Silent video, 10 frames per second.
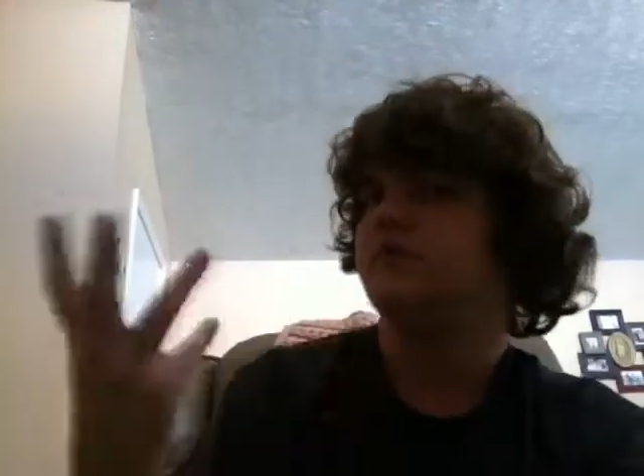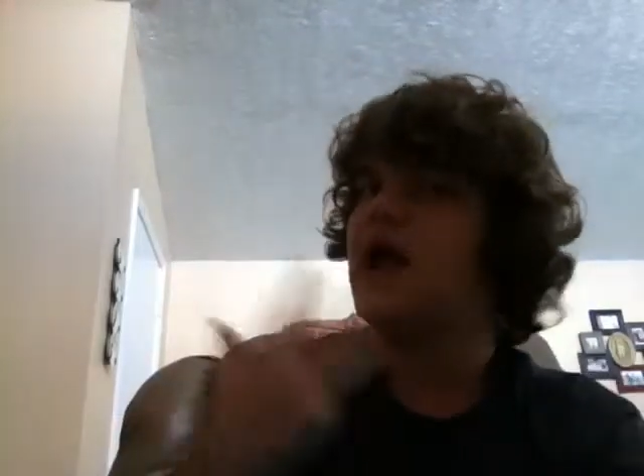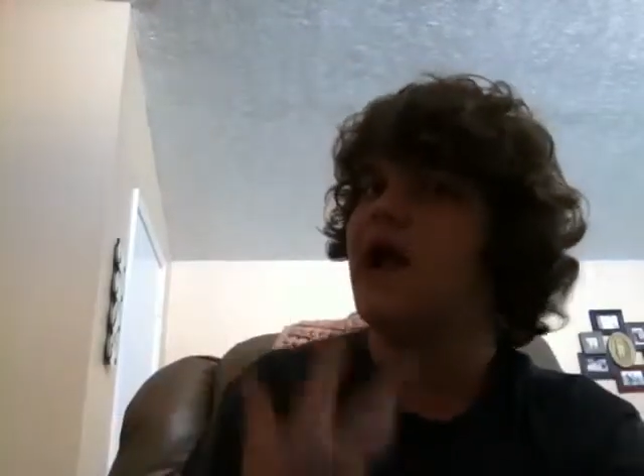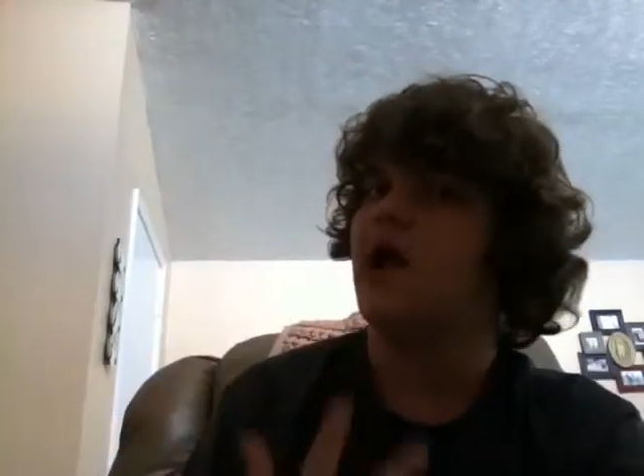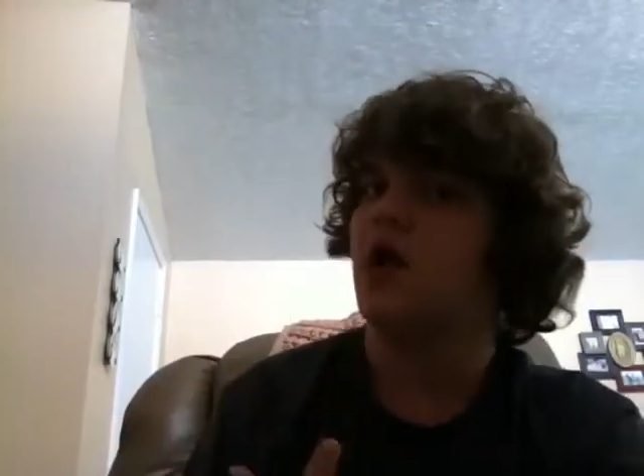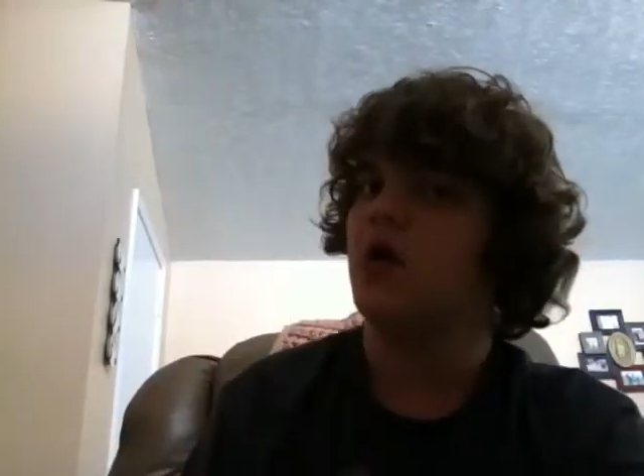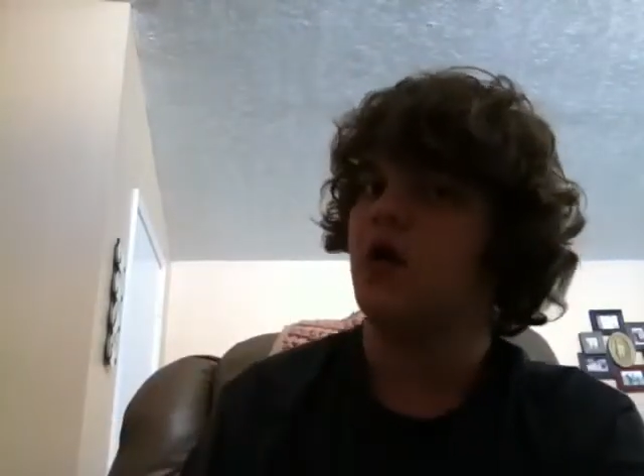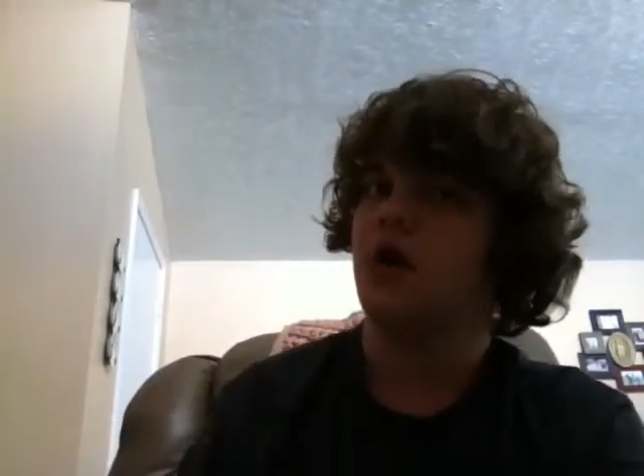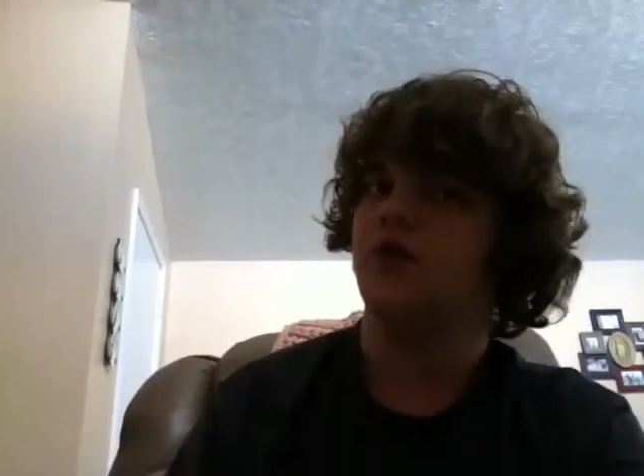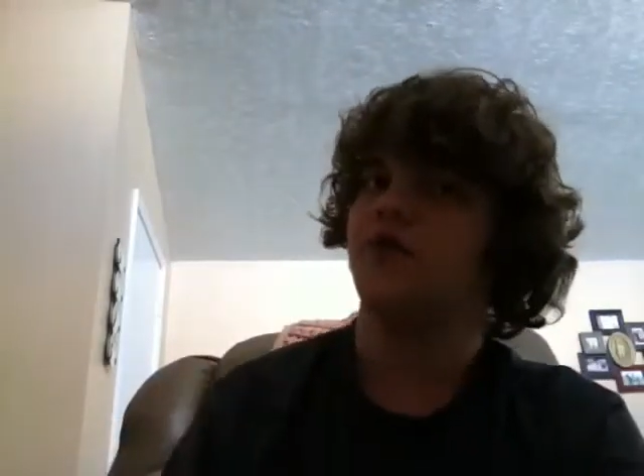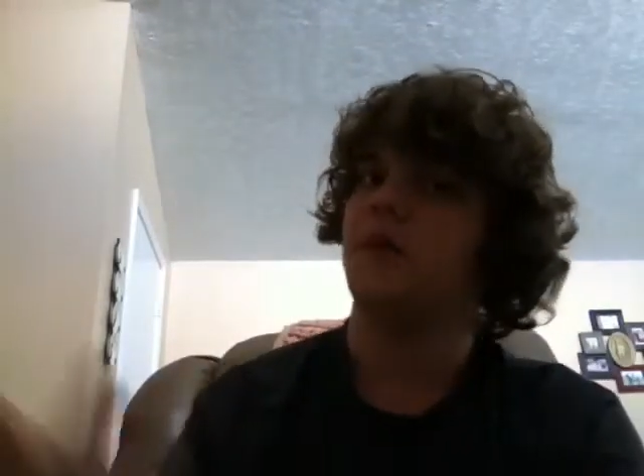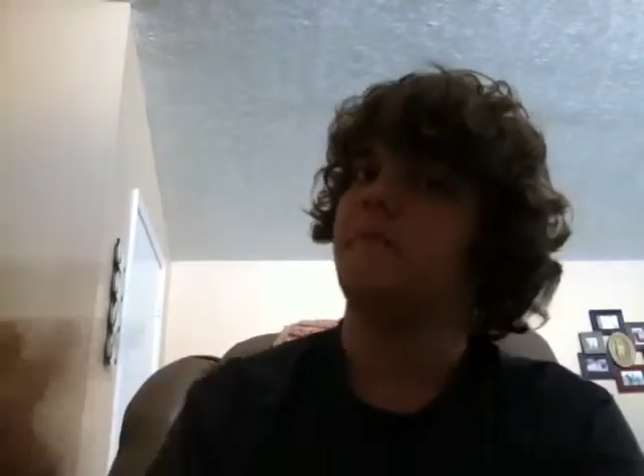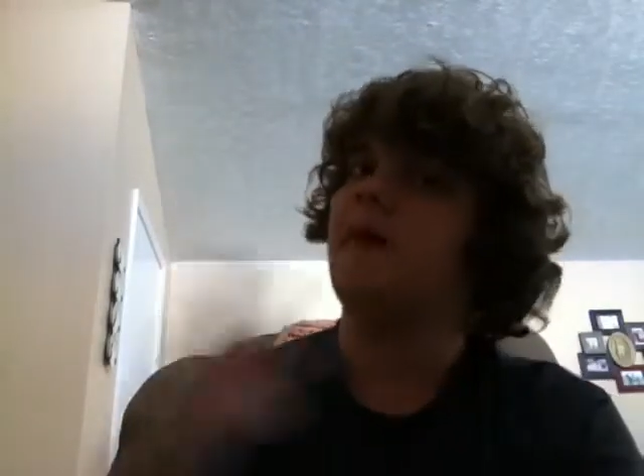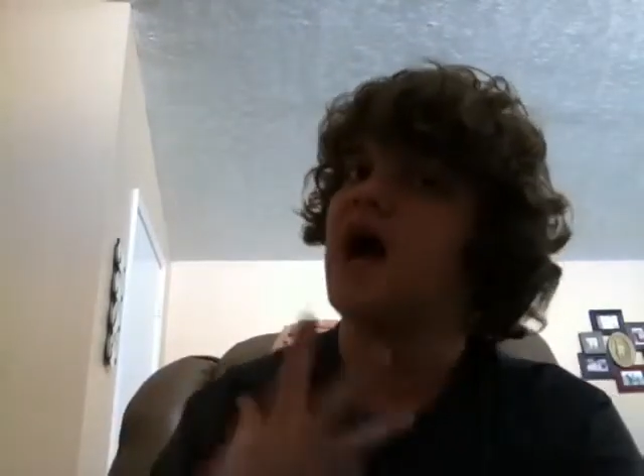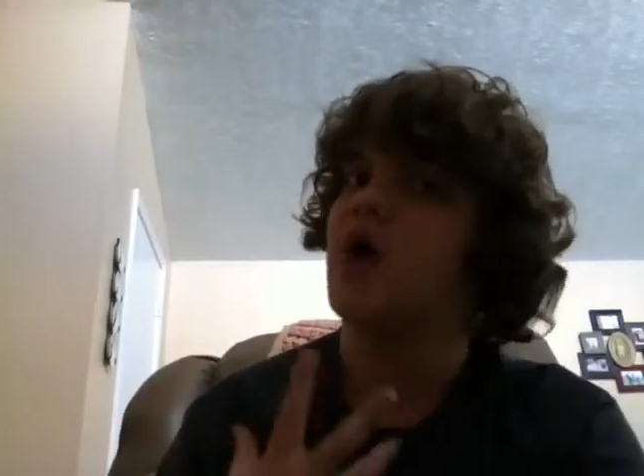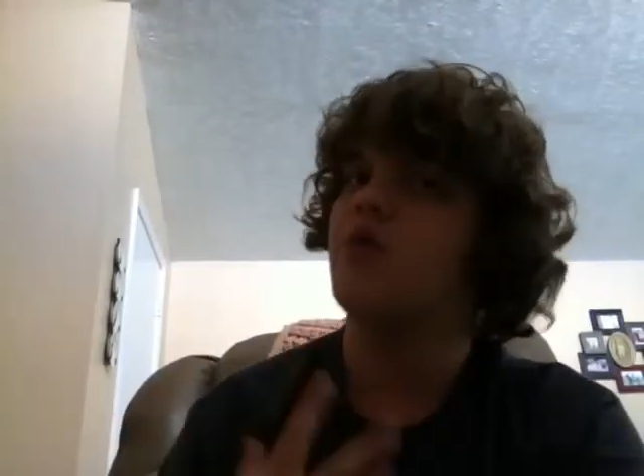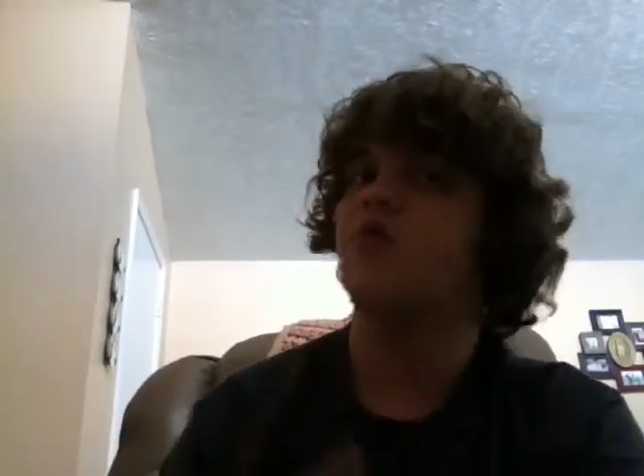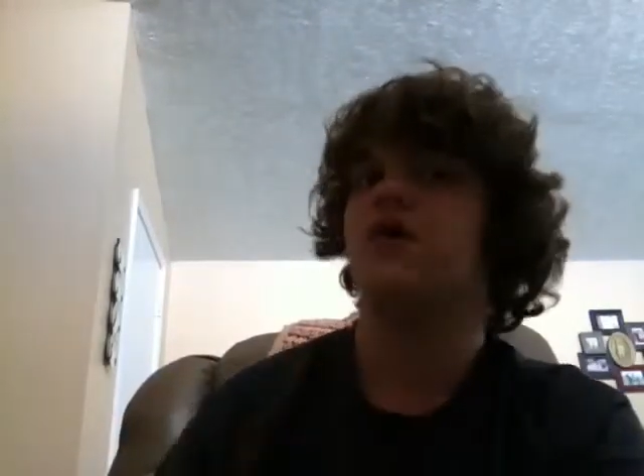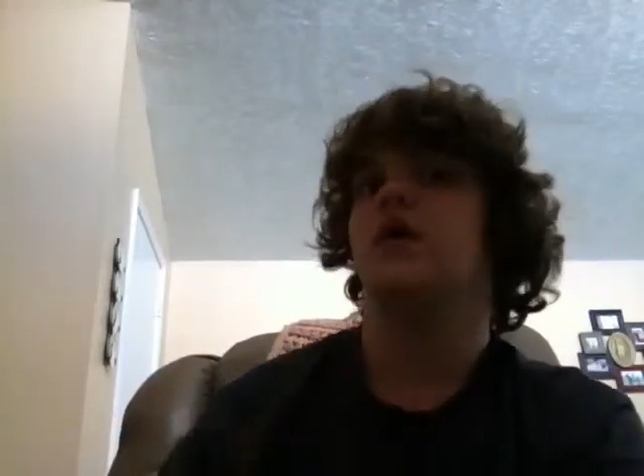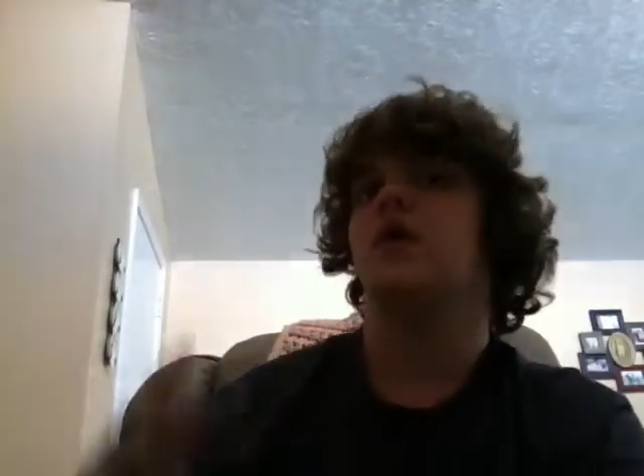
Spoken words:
air through my mouth,